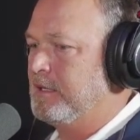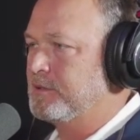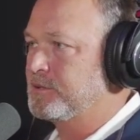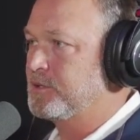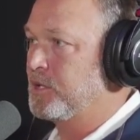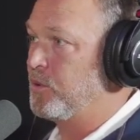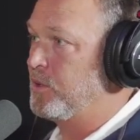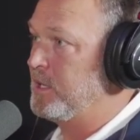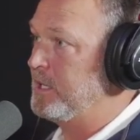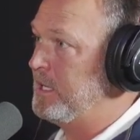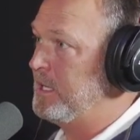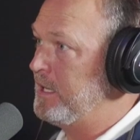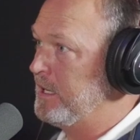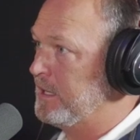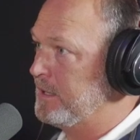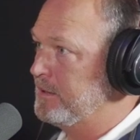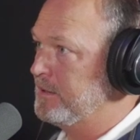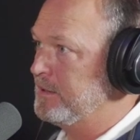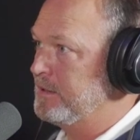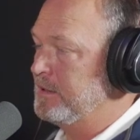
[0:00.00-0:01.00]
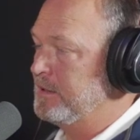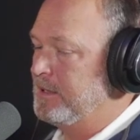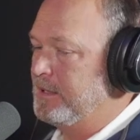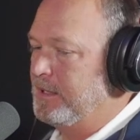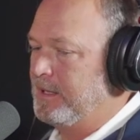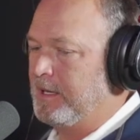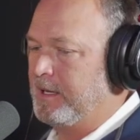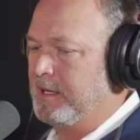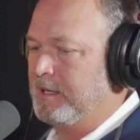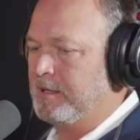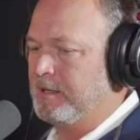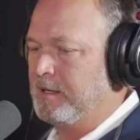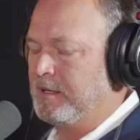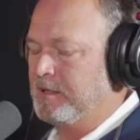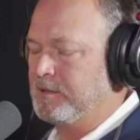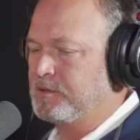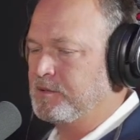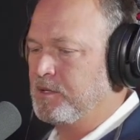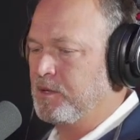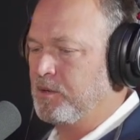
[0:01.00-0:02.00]
So he did.
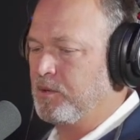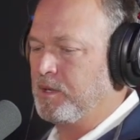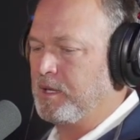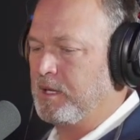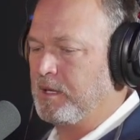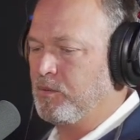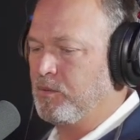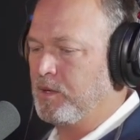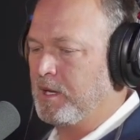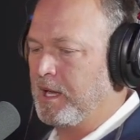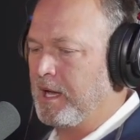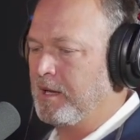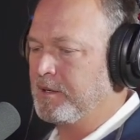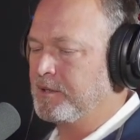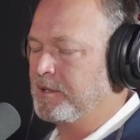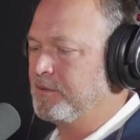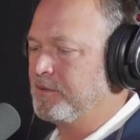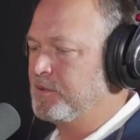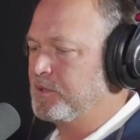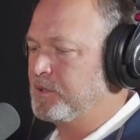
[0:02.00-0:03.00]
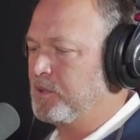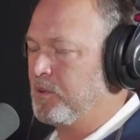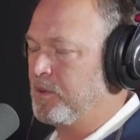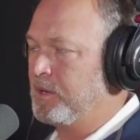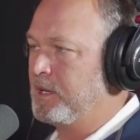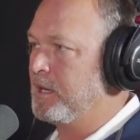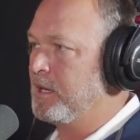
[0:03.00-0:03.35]
And so he went out and delivered toys.